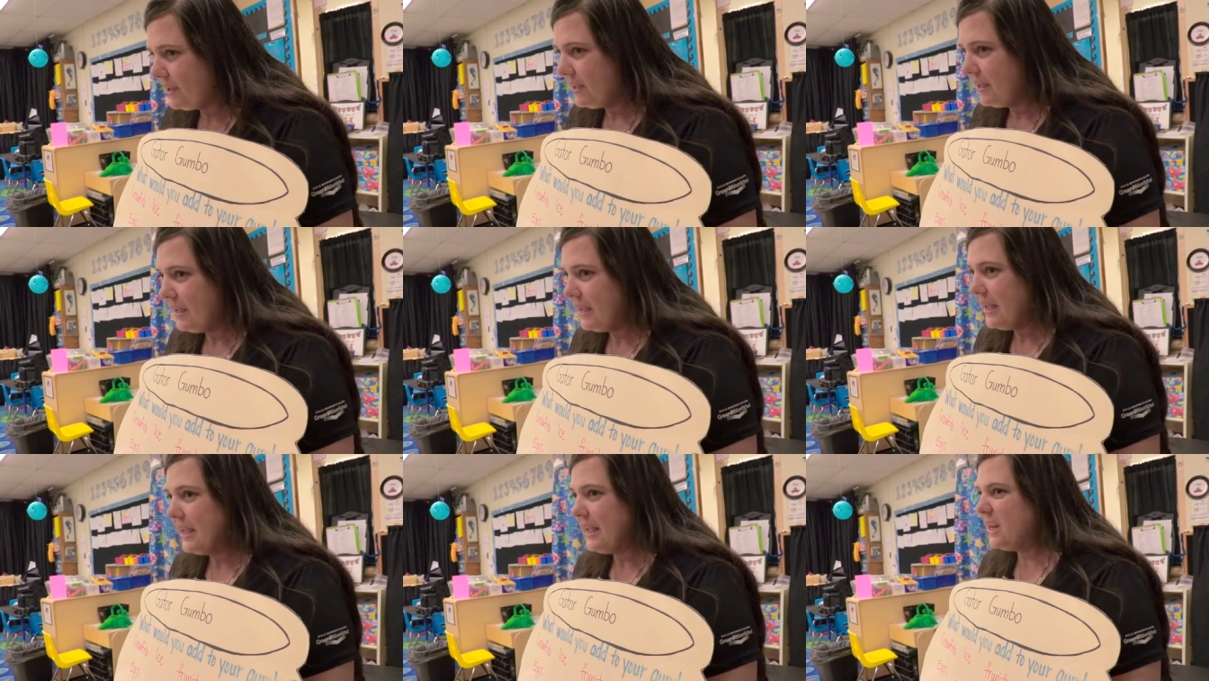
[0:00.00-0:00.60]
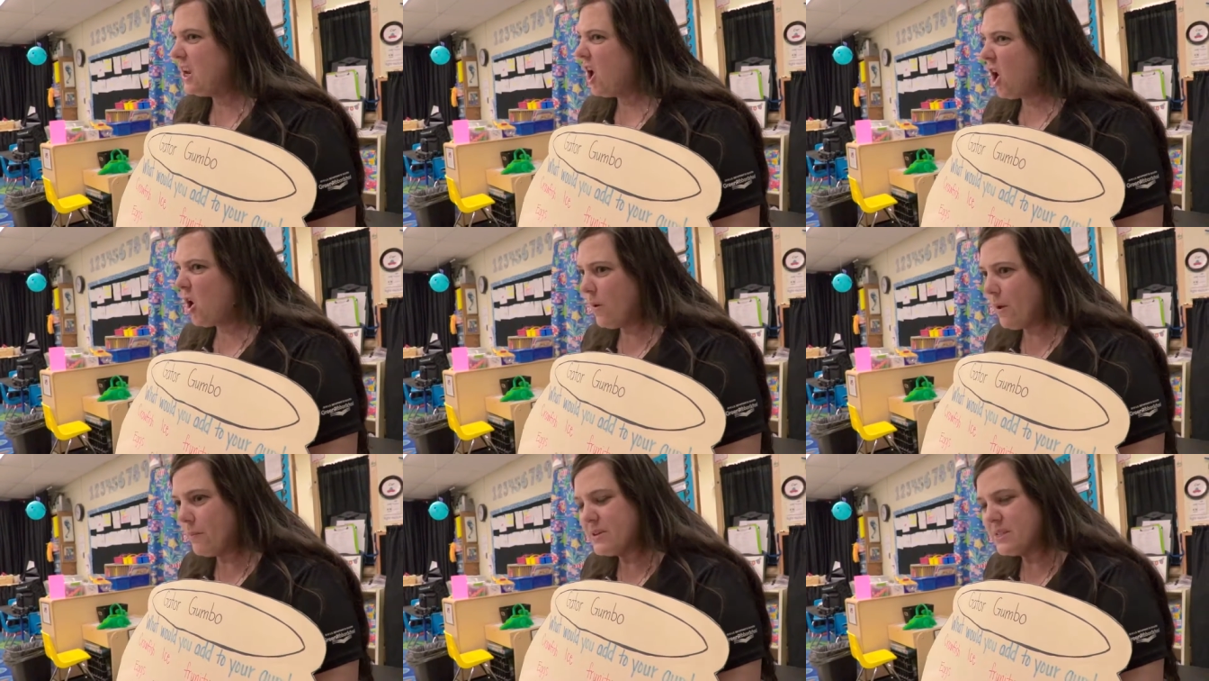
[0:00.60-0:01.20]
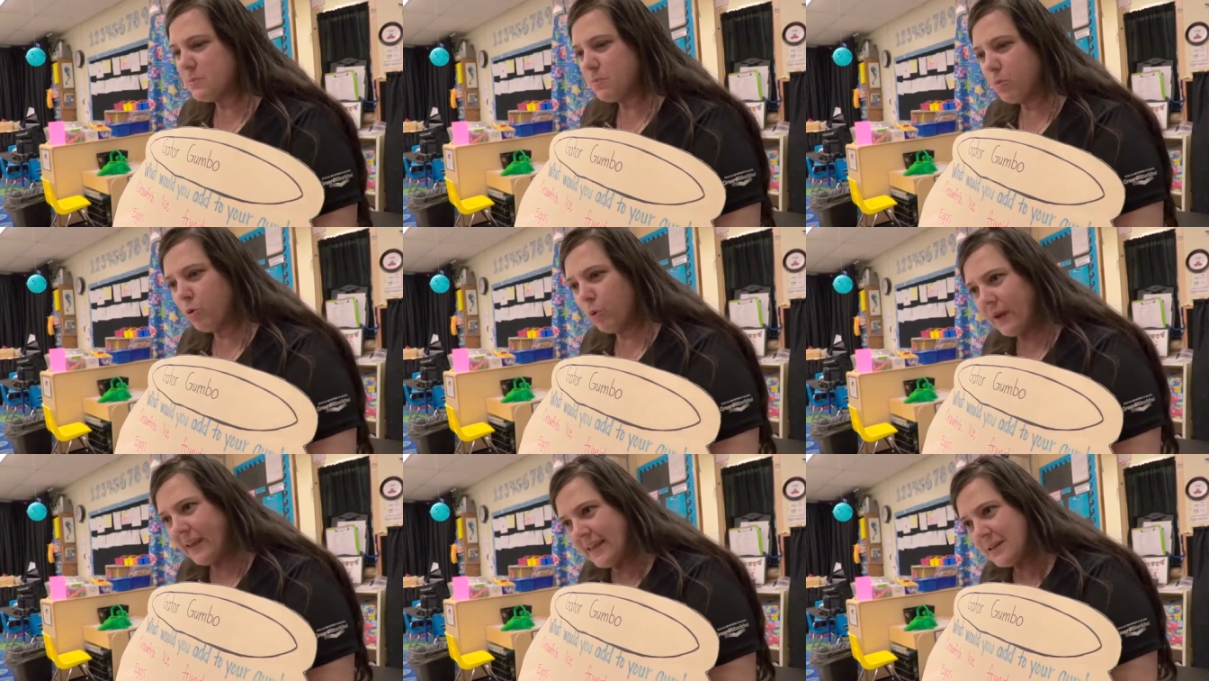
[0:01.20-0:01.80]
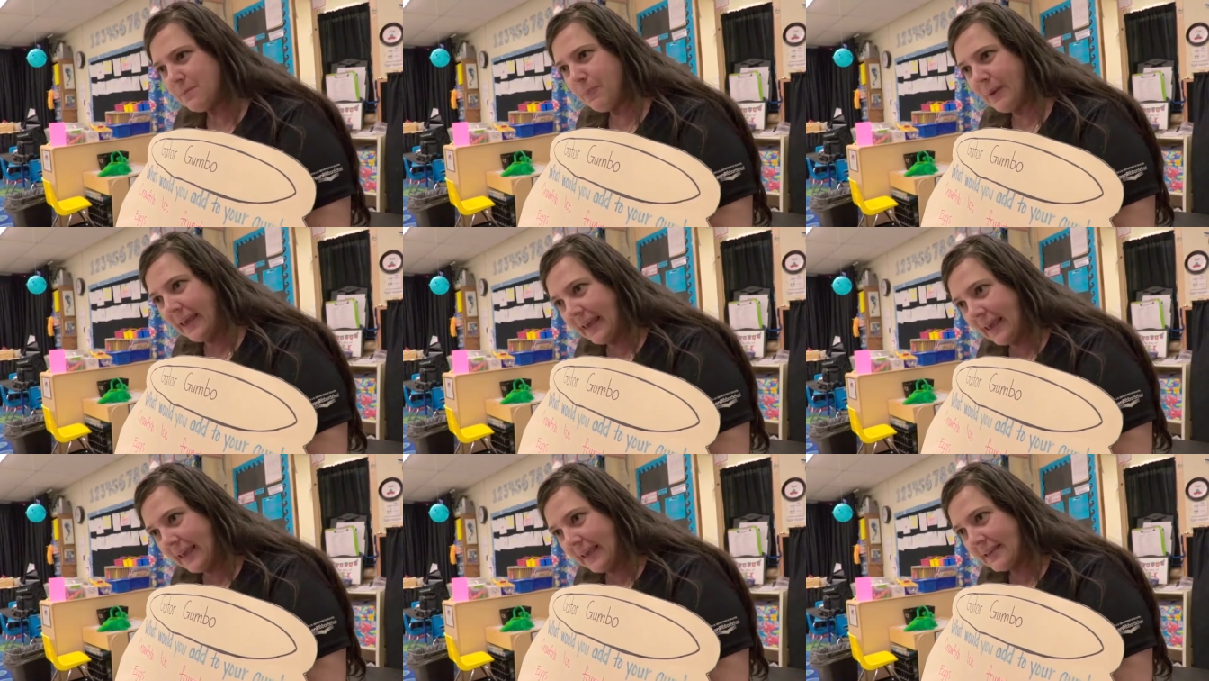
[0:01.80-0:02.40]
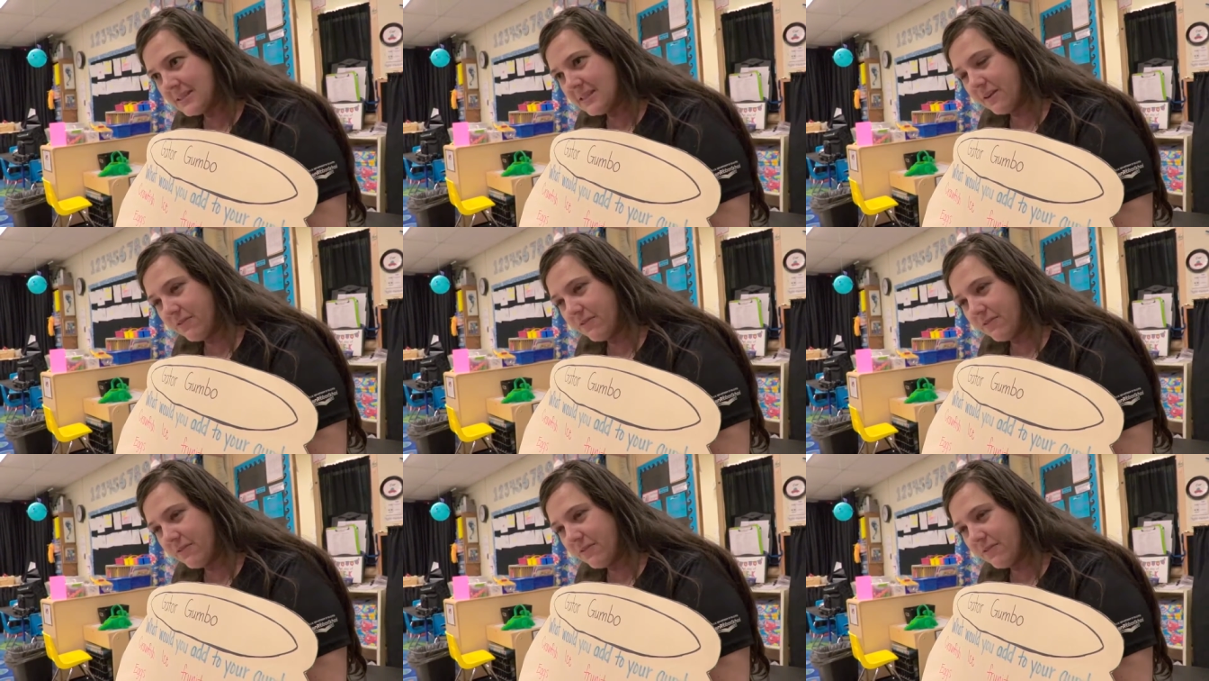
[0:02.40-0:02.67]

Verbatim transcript: Pea, No, it was green peas.